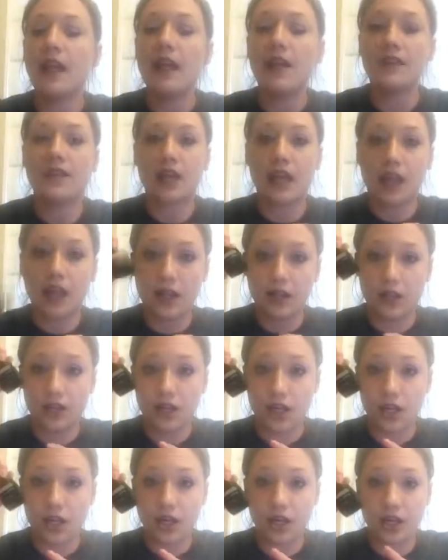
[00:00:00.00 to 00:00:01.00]
The
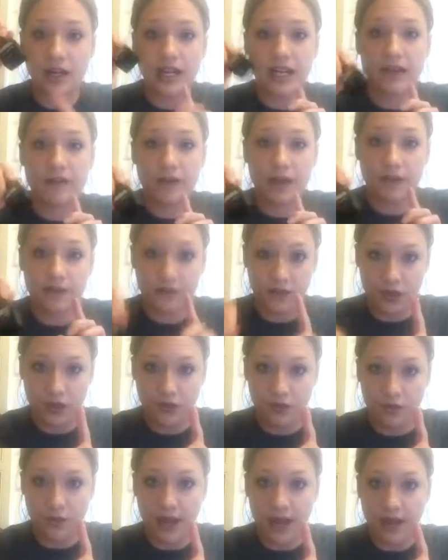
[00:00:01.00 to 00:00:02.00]
ColourCure, even if
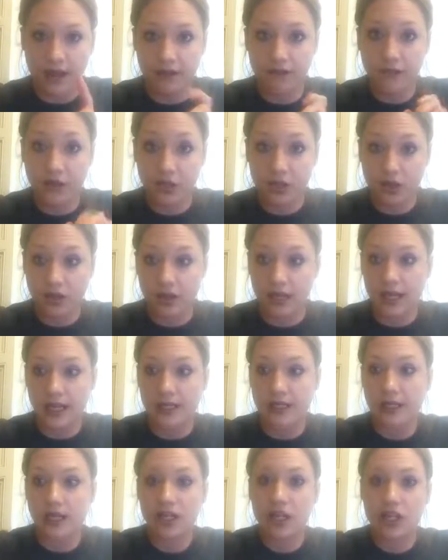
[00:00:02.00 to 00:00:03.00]
you have cured
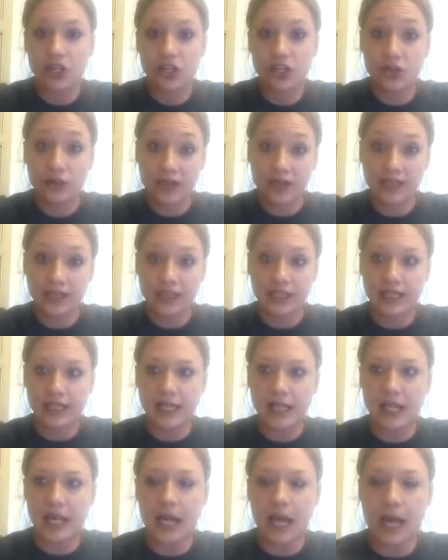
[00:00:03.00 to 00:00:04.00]
it, you can clean
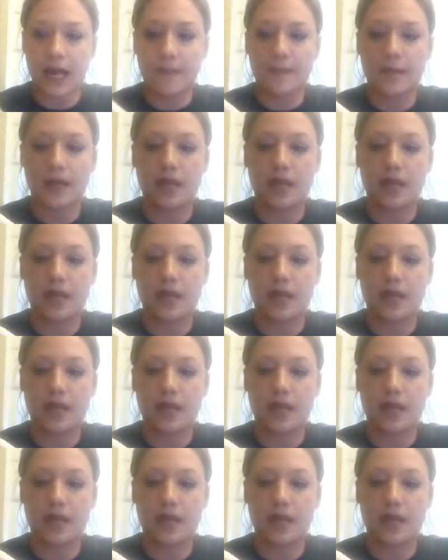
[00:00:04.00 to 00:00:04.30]
it up.